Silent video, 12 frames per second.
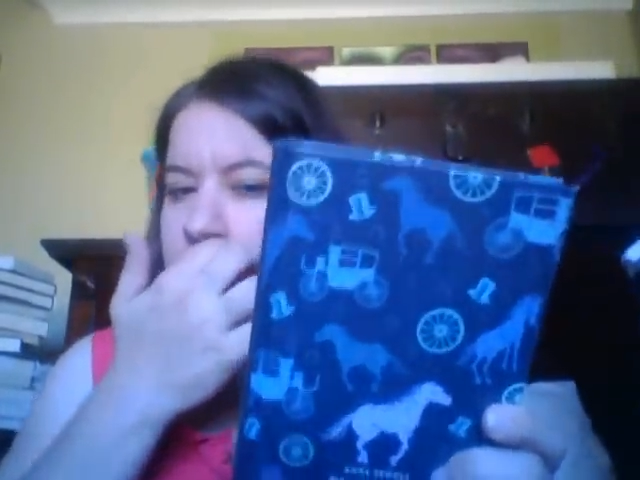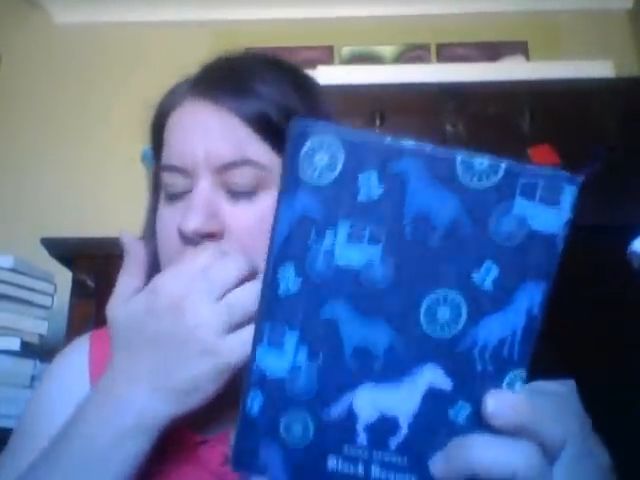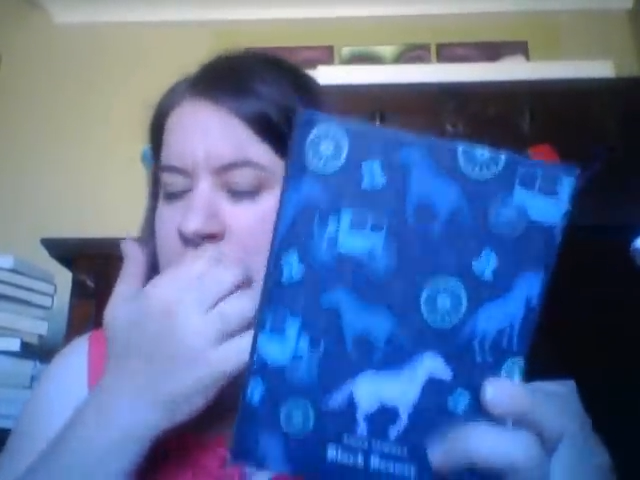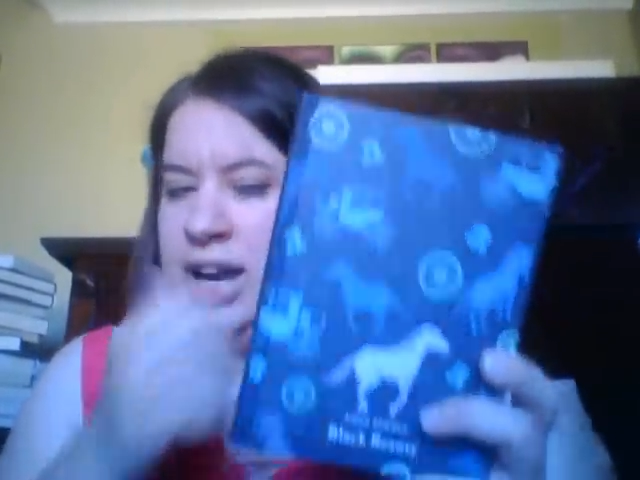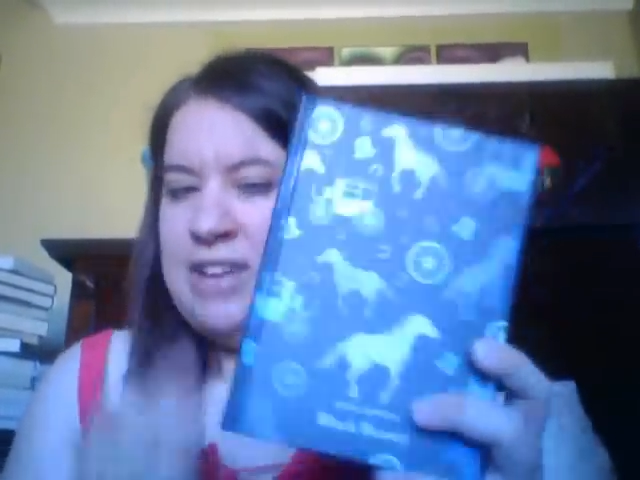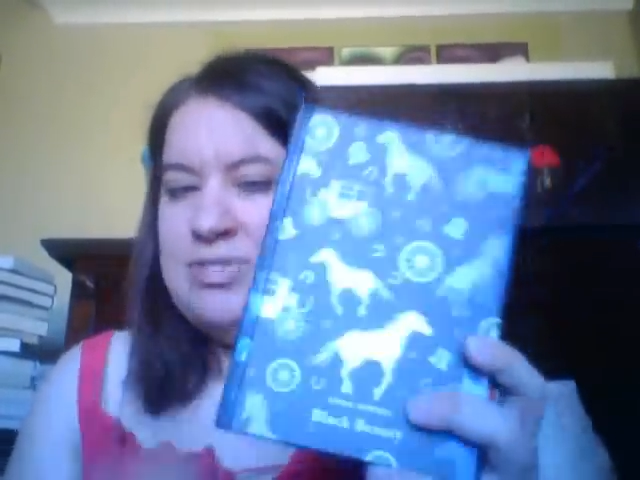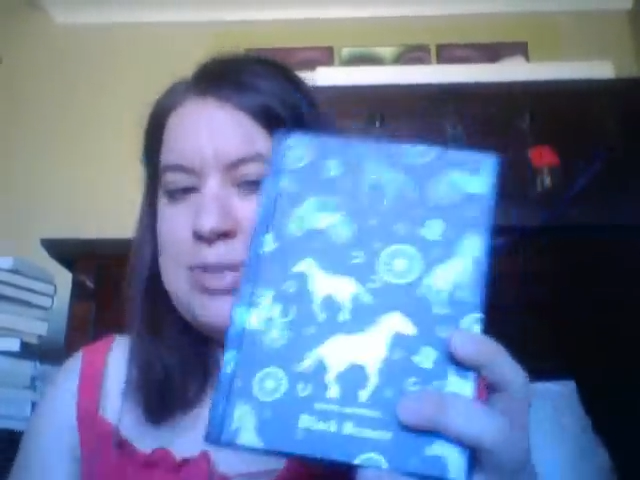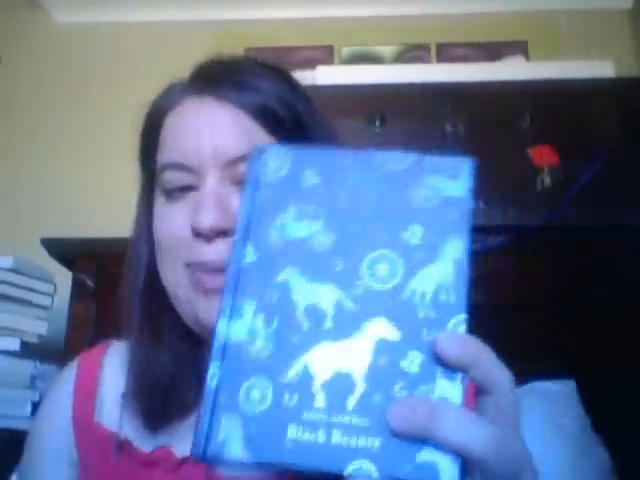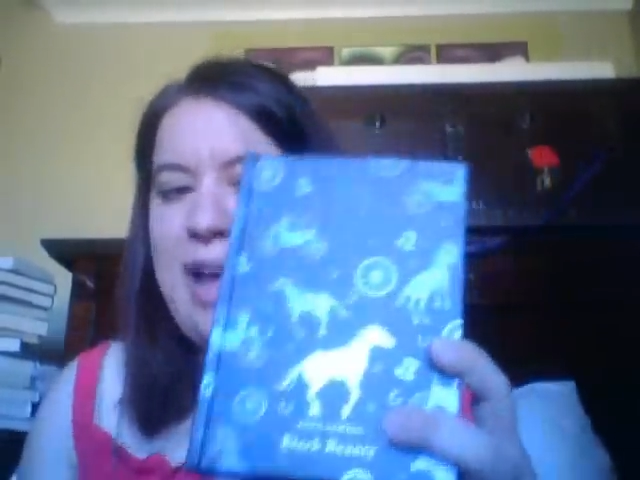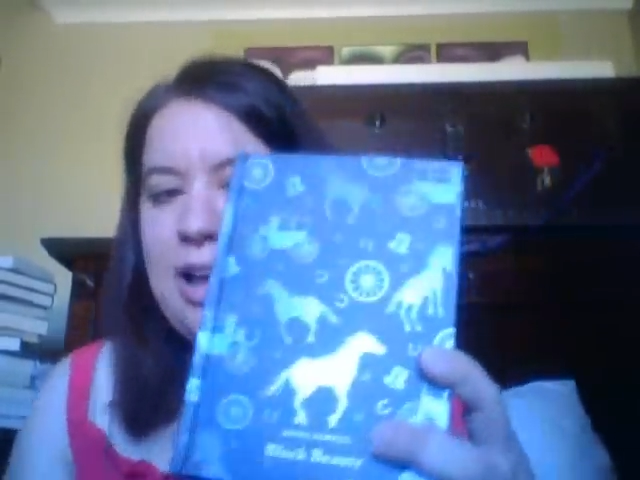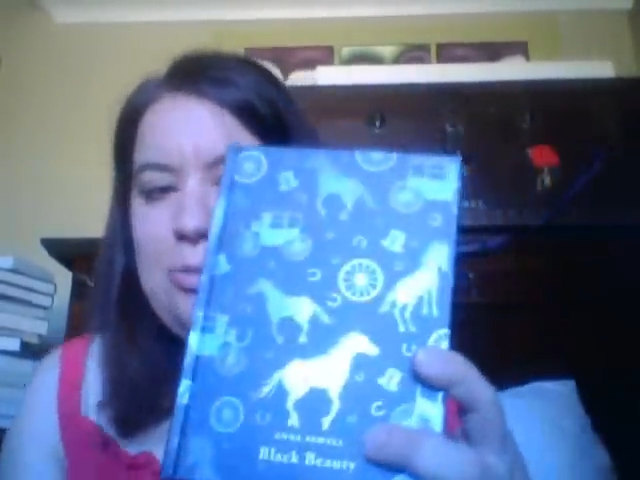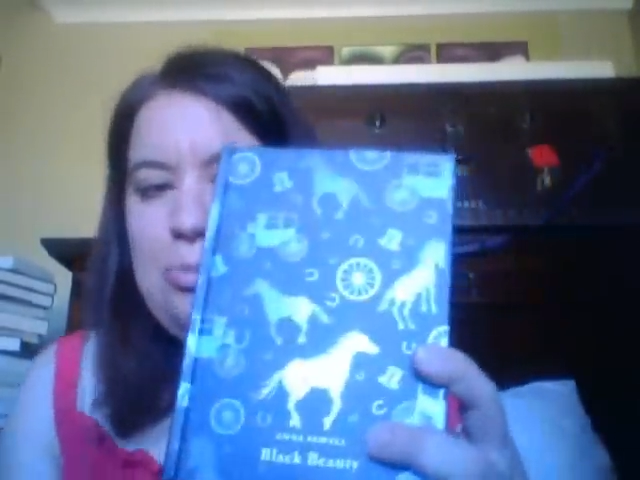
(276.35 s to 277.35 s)
I loved
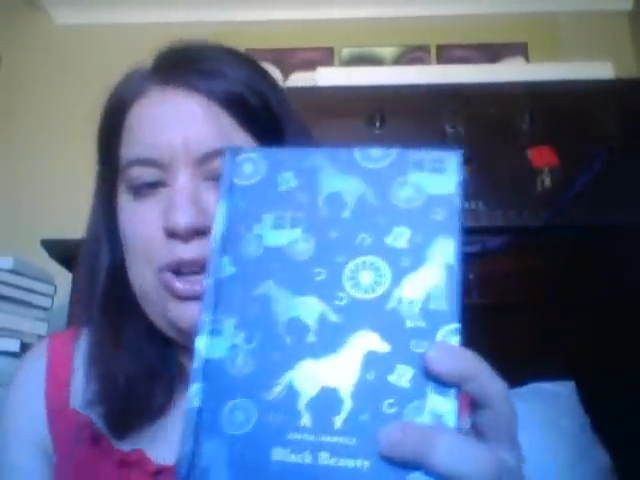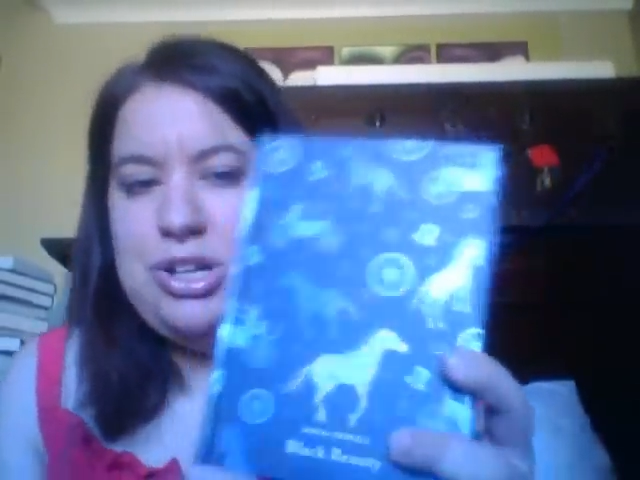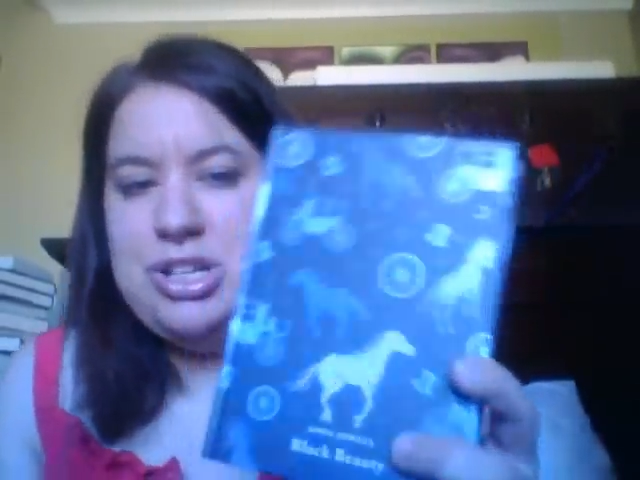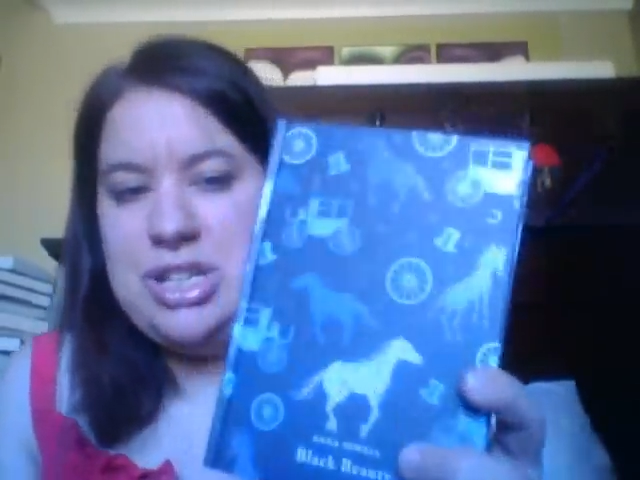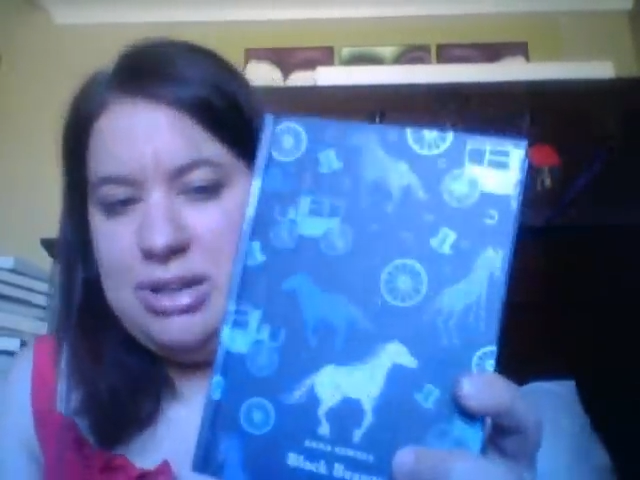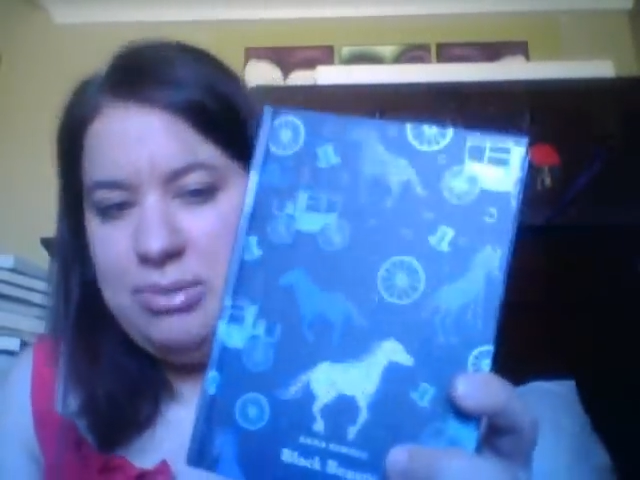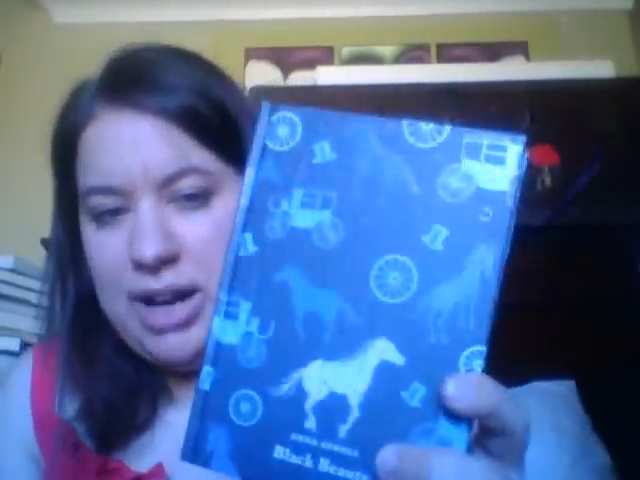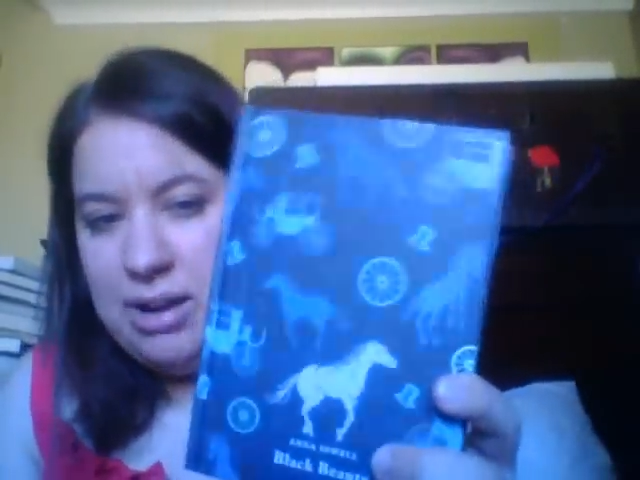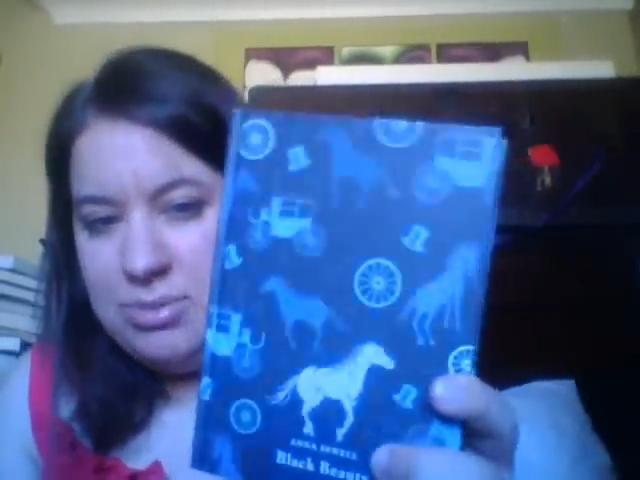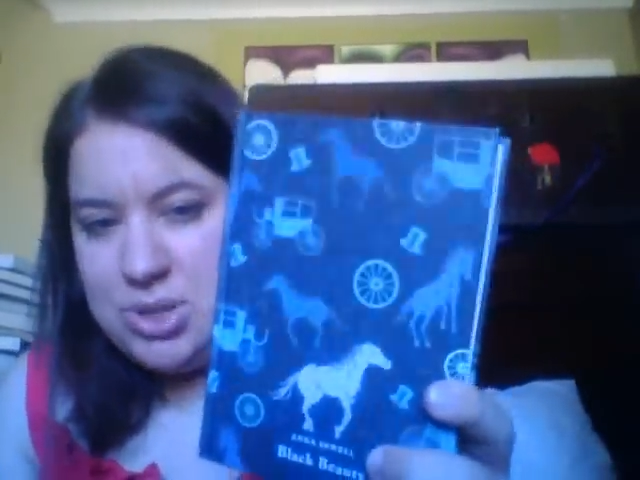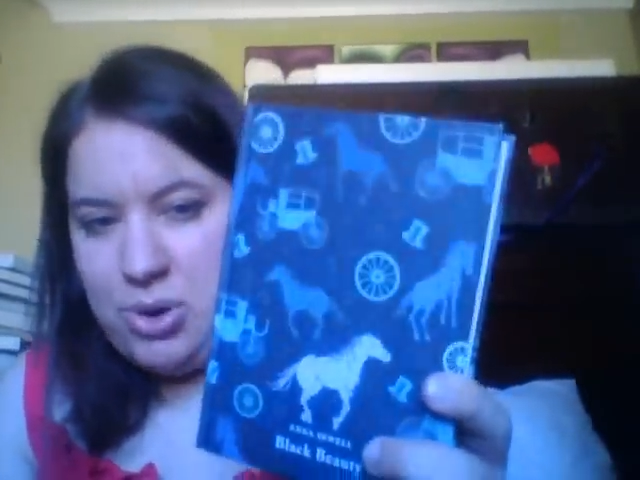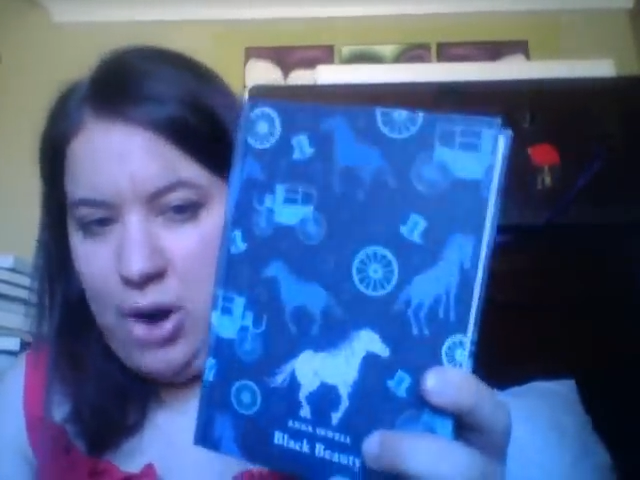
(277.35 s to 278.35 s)
Black Beauty when
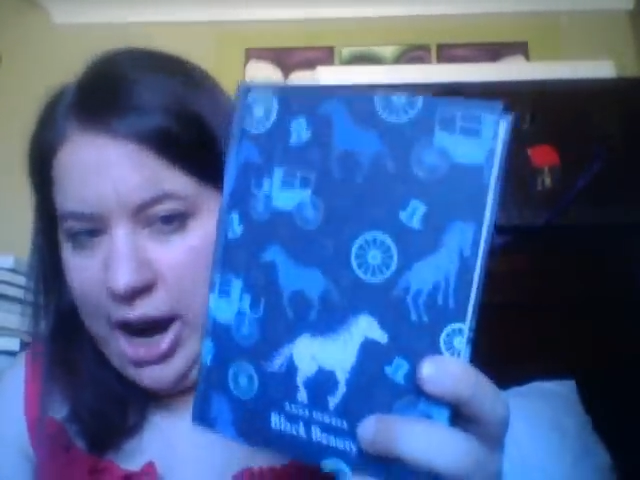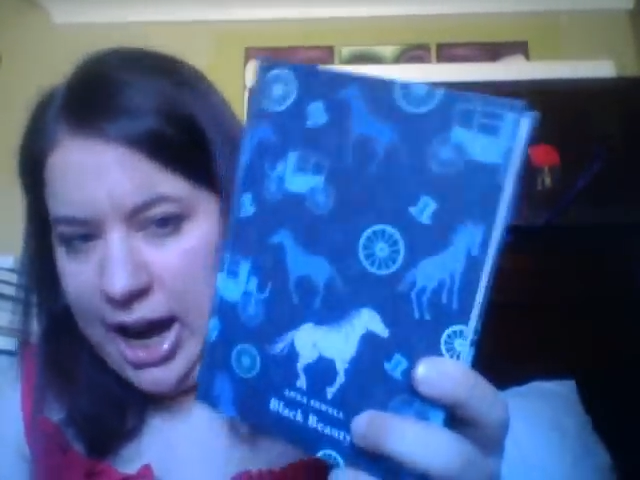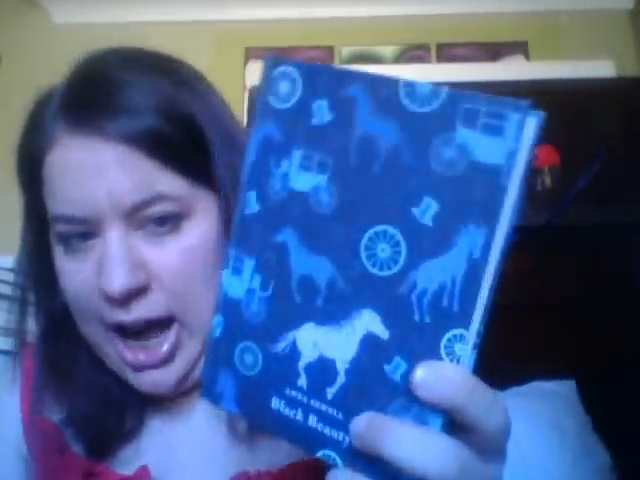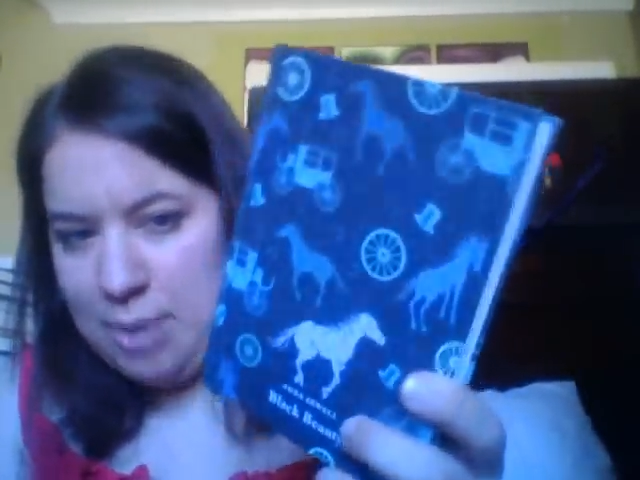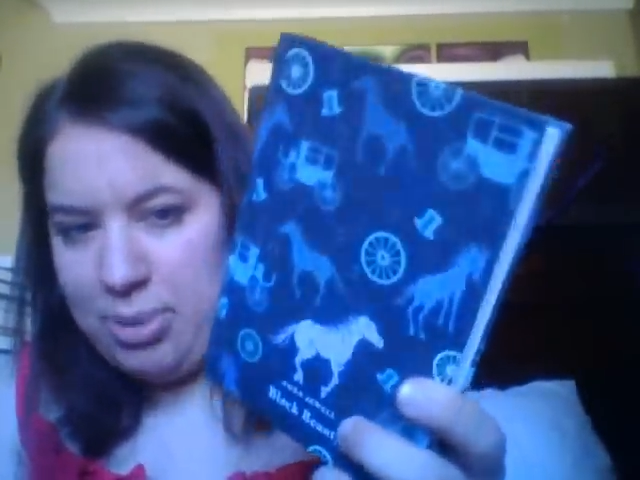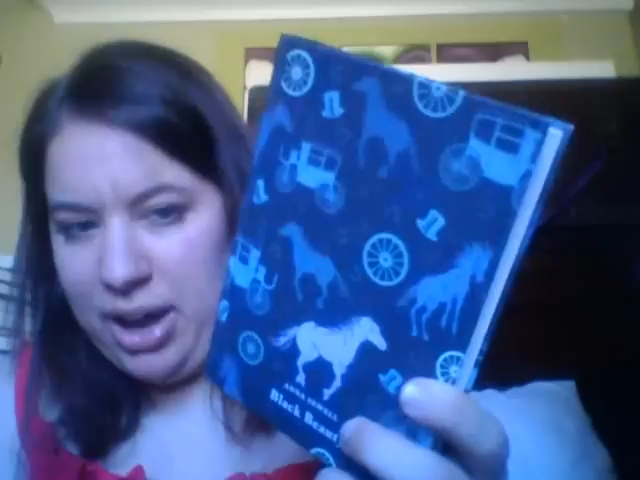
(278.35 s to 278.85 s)
I was growing up.